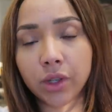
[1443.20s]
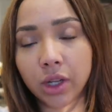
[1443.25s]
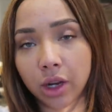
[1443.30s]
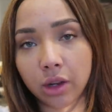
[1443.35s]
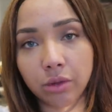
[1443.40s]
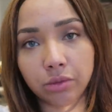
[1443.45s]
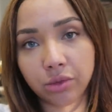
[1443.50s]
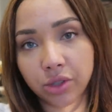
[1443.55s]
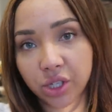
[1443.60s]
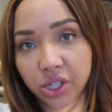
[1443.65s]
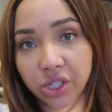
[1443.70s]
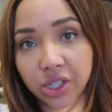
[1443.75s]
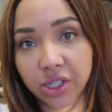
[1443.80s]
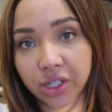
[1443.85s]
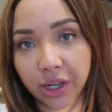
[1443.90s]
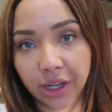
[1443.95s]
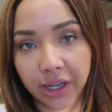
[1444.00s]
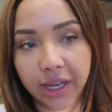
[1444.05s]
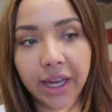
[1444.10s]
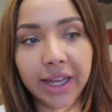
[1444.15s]
you know, just
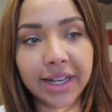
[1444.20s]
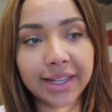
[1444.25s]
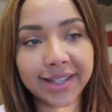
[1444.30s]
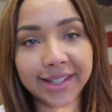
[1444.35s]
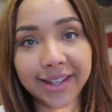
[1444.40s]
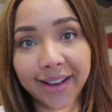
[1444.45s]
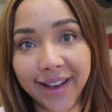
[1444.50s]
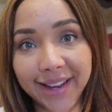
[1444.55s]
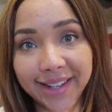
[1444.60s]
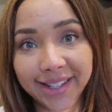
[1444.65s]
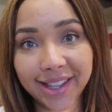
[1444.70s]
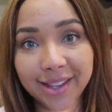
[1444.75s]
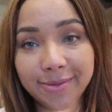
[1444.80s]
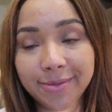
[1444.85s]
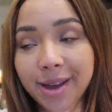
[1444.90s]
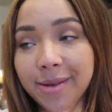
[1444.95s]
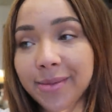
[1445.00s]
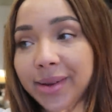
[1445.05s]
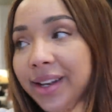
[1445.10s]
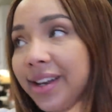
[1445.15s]
stuck inside at the
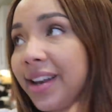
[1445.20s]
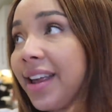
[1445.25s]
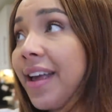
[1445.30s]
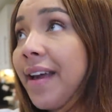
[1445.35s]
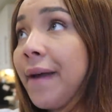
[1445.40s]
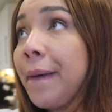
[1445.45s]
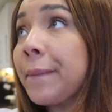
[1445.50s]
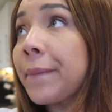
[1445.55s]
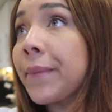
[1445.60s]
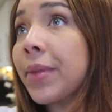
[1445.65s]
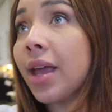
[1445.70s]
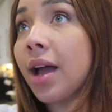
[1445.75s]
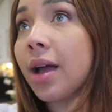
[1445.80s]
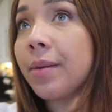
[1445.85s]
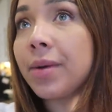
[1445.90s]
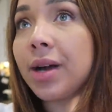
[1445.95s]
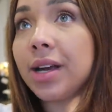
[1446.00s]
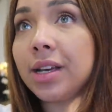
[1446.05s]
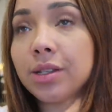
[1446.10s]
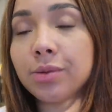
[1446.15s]
moment, I
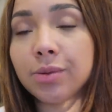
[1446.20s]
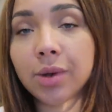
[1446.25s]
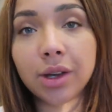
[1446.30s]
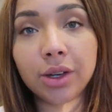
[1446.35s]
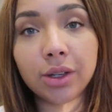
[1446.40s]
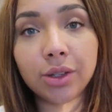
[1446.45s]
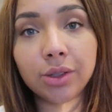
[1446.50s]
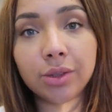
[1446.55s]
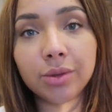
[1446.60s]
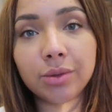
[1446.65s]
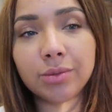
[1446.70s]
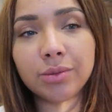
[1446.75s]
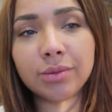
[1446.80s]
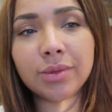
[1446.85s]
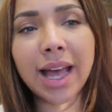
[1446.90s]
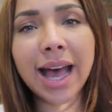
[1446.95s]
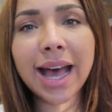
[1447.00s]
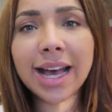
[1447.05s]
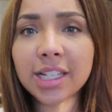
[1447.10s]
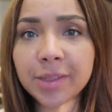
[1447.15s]
might as well
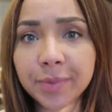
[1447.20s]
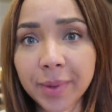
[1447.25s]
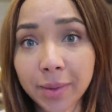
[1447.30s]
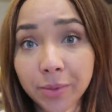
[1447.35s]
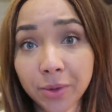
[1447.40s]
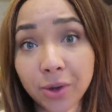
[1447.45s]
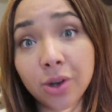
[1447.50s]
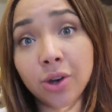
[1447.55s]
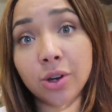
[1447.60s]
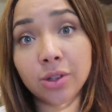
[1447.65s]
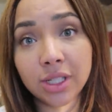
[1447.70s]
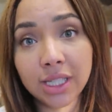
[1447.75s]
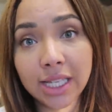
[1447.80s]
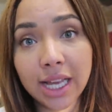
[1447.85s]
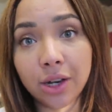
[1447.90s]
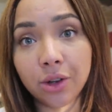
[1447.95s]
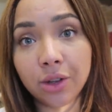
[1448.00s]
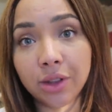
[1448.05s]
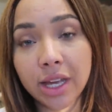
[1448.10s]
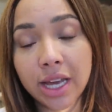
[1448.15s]
add a bit more
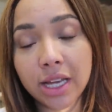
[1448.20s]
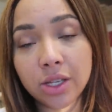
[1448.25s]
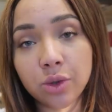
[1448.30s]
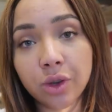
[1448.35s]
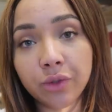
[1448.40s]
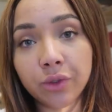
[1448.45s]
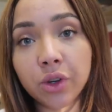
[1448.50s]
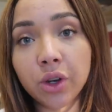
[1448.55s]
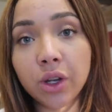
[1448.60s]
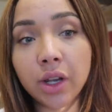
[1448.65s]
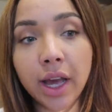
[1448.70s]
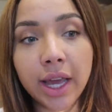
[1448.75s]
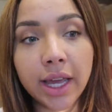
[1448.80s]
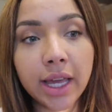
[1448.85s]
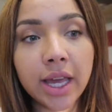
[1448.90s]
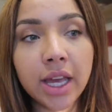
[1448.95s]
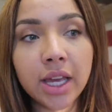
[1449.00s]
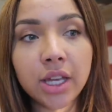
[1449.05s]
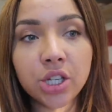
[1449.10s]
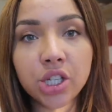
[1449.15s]
content on there. So I've got
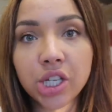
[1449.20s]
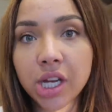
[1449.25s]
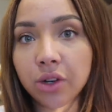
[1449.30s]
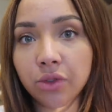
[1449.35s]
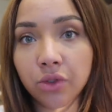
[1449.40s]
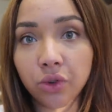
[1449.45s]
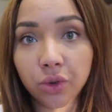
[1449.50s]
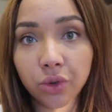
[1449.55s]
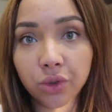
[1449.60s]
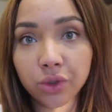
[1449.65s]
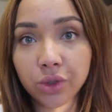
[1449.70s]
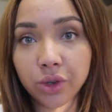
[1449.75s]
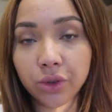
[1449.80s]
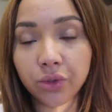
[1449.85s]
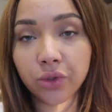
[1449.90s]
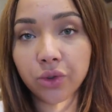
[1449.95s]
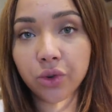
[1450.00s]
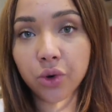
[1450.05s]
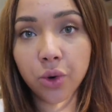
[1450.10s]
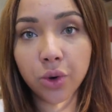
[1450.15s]
like general sort
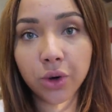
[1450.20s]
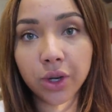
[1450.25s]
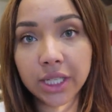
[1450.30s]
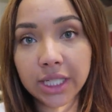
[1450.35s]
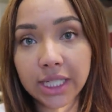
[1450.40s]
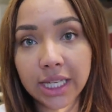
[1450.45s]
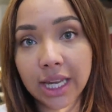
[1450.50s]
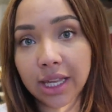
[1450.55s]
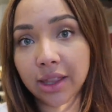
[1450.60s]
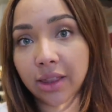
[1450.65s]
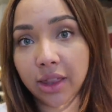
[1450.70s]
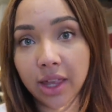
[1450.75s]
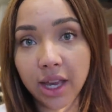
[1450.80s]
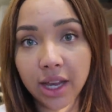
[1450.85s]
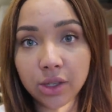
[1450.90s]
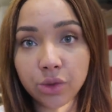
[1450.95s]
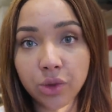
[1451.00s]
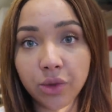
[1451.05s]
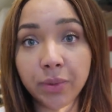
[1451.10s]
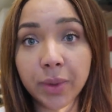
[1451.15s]
of quarantine
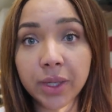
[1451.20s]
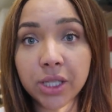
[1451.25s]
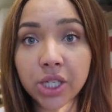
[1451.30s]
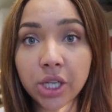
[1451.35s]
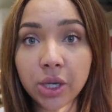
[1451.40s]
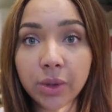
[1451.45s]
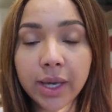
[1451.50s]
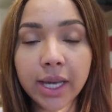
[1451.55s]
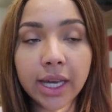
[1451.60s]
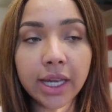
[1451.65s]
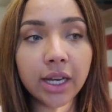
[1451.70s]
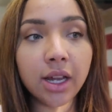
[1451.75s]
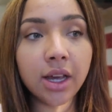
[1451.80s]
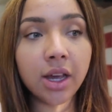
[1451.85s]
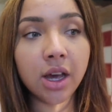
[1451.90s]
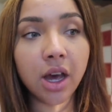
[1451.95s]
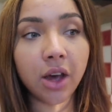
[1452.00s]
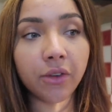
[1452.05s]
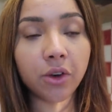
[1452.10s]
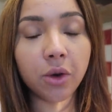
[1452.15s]
things we've been doing.
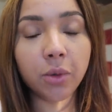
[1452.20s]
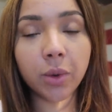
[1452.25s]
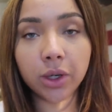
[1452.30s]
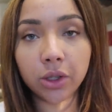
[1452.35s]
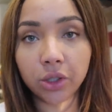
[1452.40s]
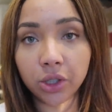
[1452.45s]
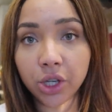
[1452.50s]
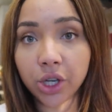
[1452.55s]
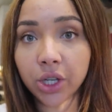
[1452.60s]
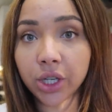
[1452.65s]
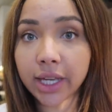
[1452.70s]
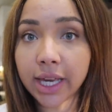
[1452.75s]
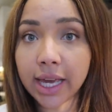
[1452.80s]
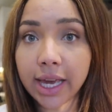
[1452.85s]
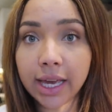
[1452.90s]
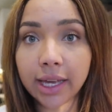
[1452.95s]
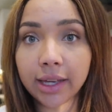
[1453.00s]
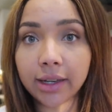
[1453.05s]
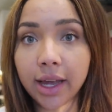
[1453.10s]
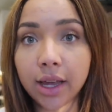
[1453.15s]
I've got one on
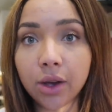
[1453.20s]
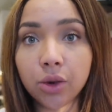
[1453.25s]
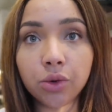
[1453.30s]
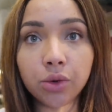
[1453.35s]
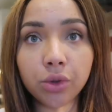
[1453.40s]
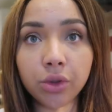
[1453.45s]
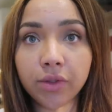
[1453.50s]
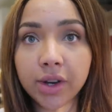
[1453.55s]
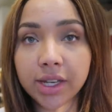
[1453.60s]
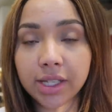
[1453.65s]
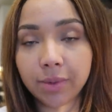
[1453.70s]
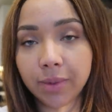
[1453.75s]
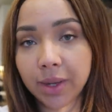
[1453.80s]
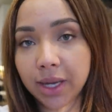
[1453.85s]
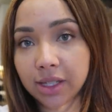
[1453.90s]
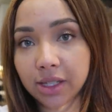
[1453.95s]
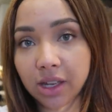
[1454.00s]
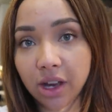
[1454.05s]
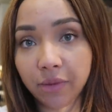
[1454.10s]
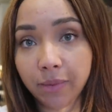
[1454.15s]
cooking, like all the
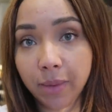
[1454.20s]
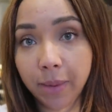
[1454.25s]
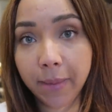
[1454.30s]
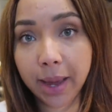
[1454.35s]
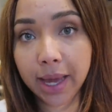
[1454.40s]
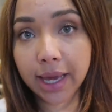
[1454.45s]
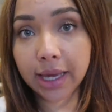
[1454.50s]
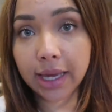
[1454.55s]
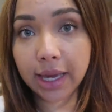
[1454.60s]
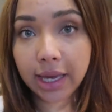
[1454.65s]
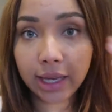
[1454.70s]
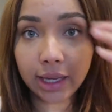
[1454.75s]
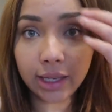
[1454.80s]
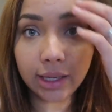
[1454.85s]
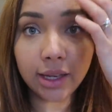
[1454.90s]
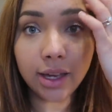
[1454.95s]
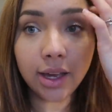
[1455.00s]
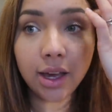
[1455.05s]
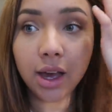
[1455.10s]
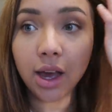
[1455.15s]
recipes that I've been
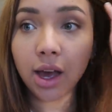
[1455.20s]
making